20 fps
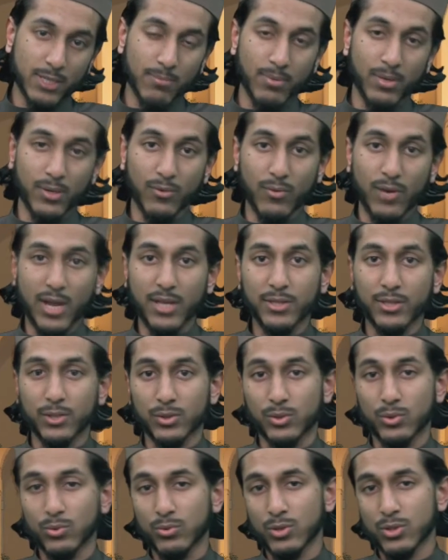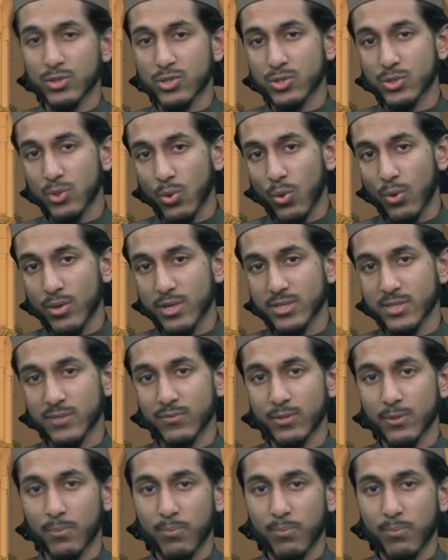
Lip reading: but rather through the stories of the